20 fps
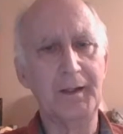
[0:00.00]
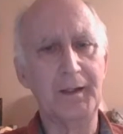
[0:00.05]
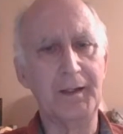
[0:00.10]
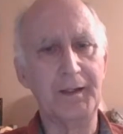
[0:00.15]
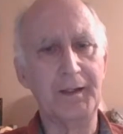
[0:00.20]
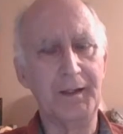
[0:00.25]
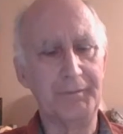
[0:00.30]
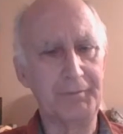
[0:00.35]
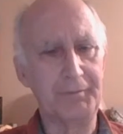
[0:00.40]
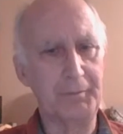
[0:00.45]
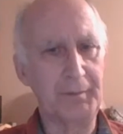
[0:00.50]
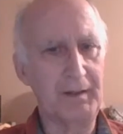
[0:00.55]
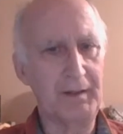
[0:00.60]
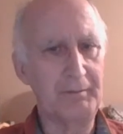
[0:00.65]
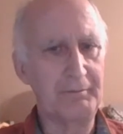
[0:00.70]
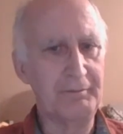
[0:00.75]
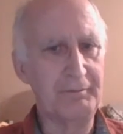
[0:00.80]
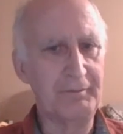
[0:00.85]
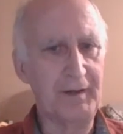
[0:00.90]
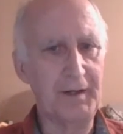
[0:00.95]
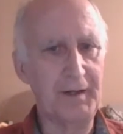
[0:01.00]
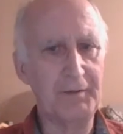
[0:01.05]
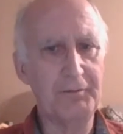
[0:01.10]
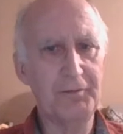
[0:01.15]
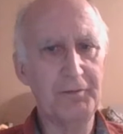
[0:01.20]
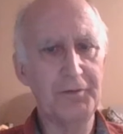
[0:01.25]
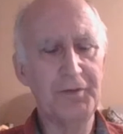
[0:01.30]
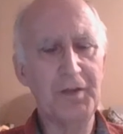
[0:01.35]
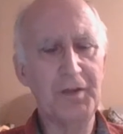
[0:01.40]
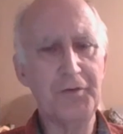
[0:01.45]
And after about five
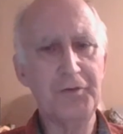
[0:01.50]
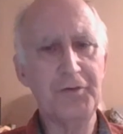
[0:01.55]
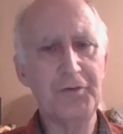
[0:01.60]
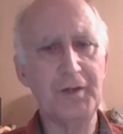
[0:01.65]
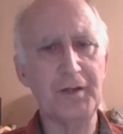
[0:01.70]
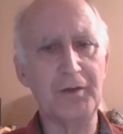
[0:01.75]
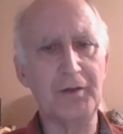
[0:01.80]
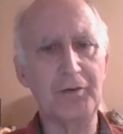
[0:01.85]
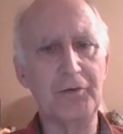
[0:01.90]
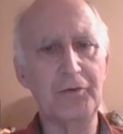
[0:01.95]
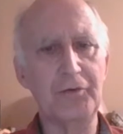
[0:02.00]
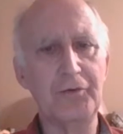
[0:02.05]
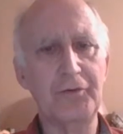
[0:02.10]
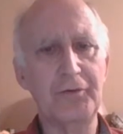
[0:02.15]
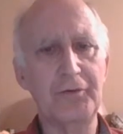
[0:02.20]
or ten seconds,